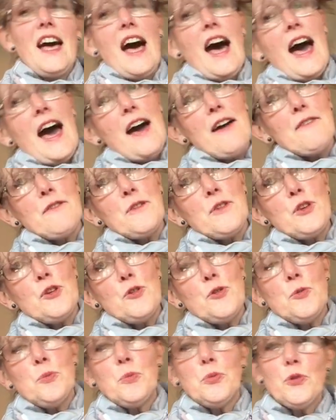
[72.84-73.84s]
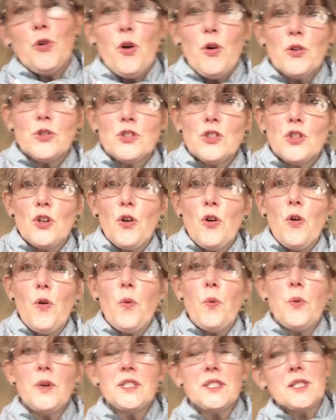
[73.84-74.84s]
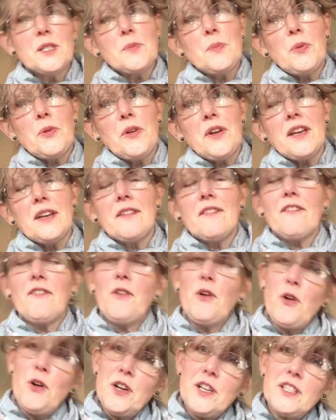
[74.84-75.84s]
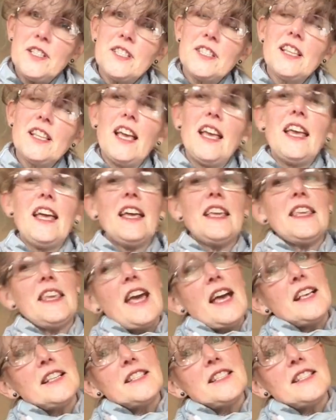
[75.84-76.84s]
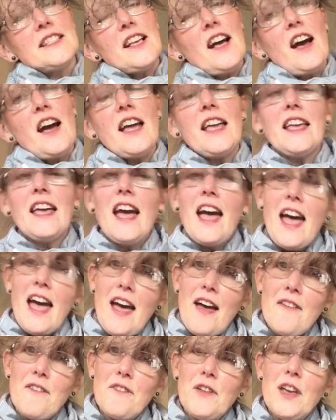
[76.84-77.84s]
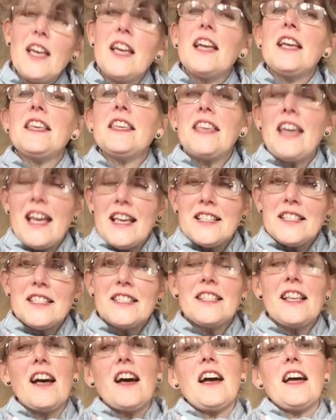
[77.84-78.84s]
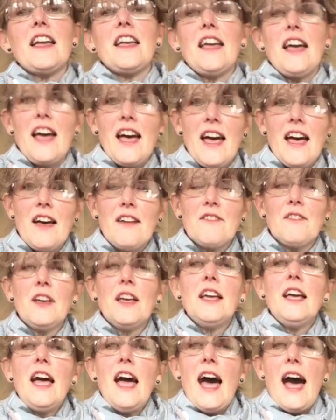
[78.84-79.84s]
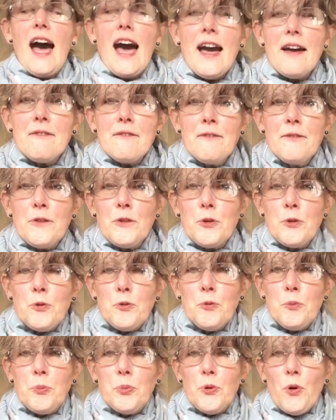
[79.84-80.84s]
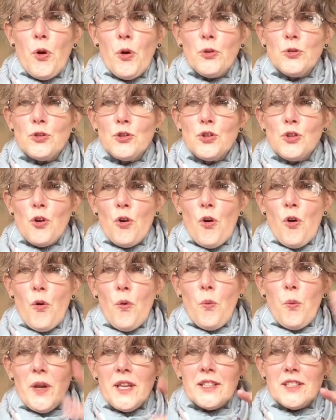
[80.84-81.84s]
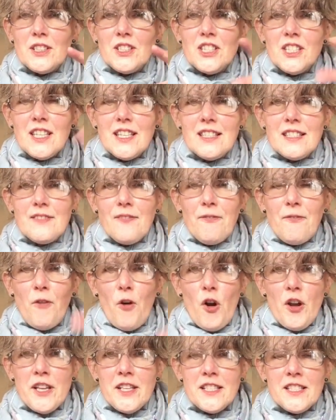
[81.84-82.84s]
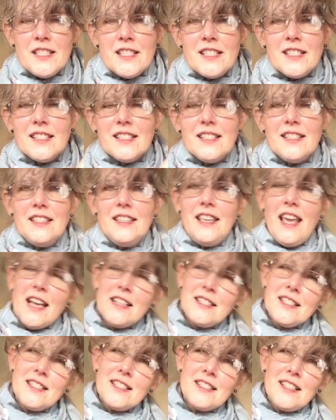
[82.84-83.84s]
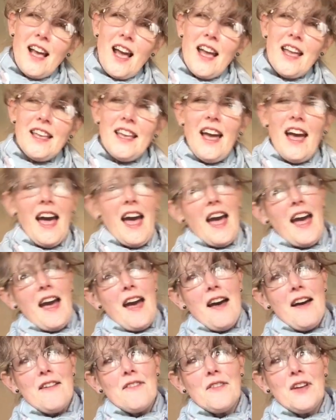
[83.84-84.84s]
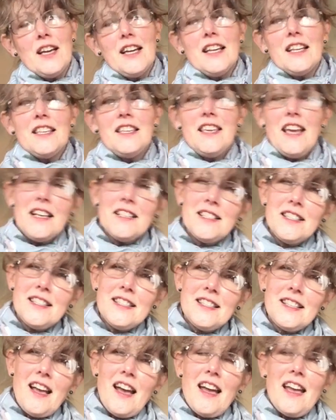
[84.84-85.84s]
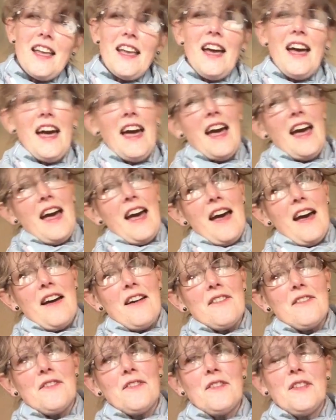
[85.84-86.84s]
Have you brought your whispering voice? Yes, I have. Yes, I have. Have you brought your witch's voice? Yes, I have. Yes, I have.